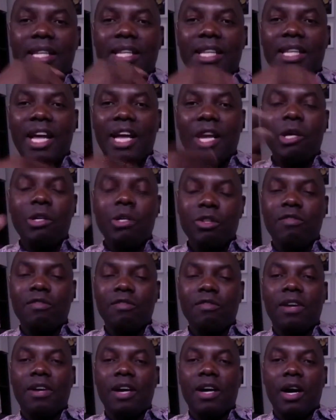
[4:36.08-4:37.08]
There are a lot
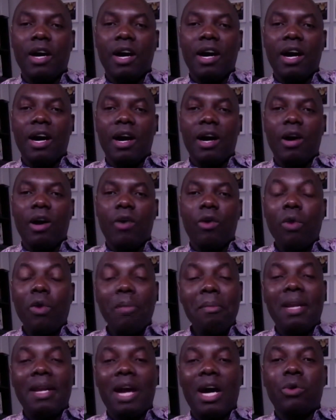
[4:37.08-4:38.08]
of
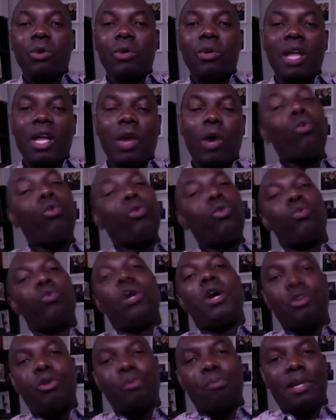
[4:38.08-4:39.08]
women out there who would
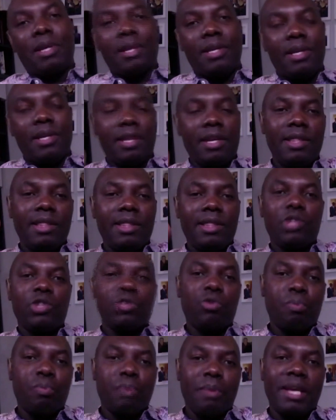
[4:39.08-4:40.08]
want to be in
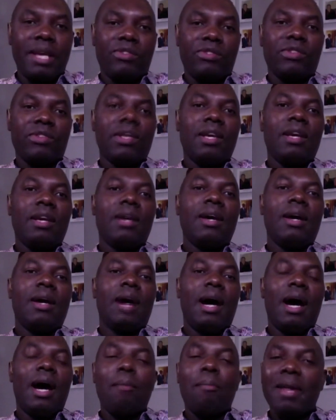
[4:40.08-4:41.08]
this space,
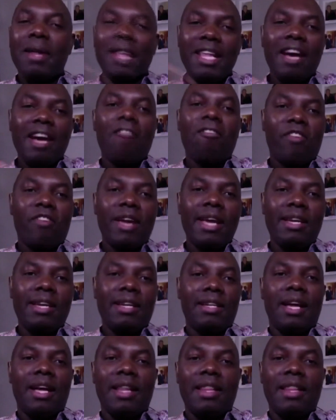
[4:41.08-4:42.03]
but they're afraid.